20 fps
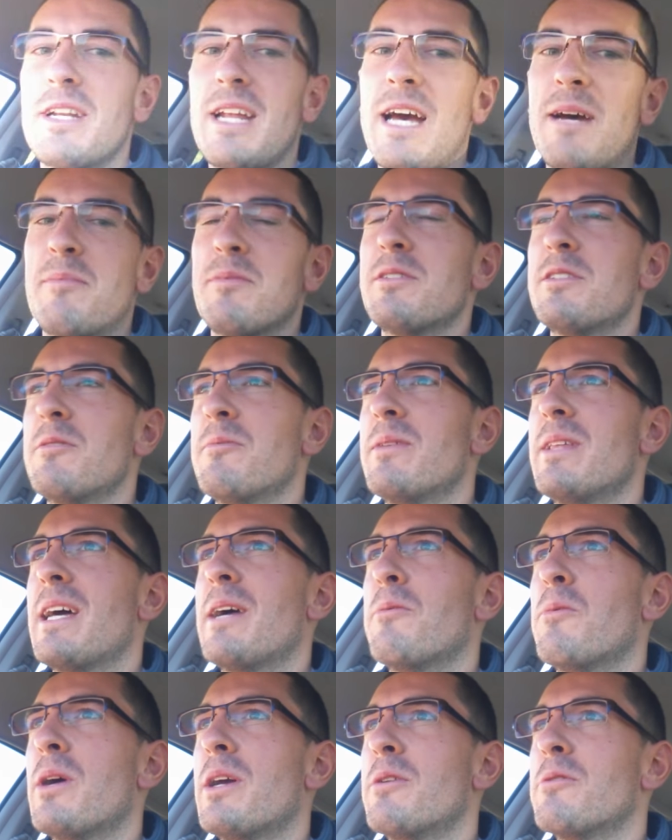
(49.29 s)
and it happens to be
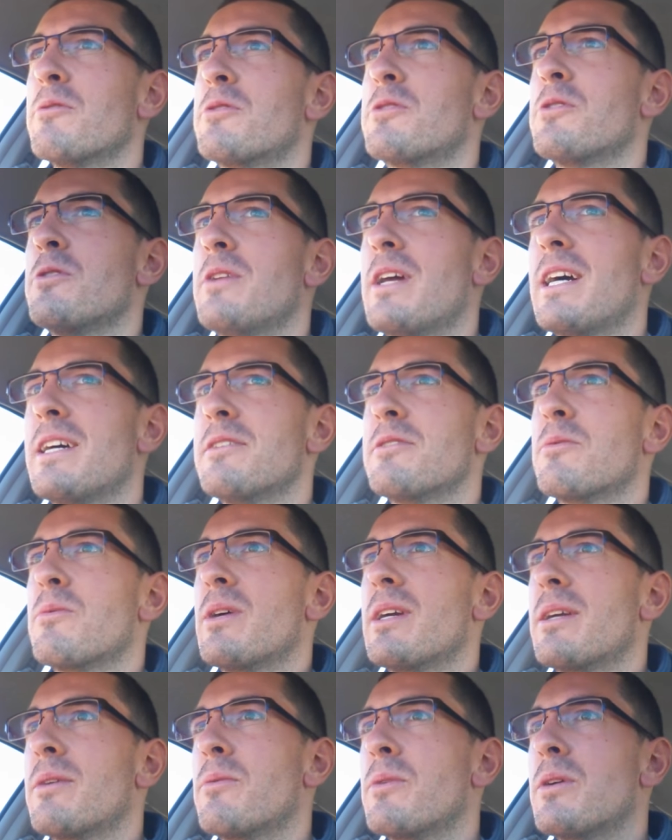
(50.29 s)
that one or two days a week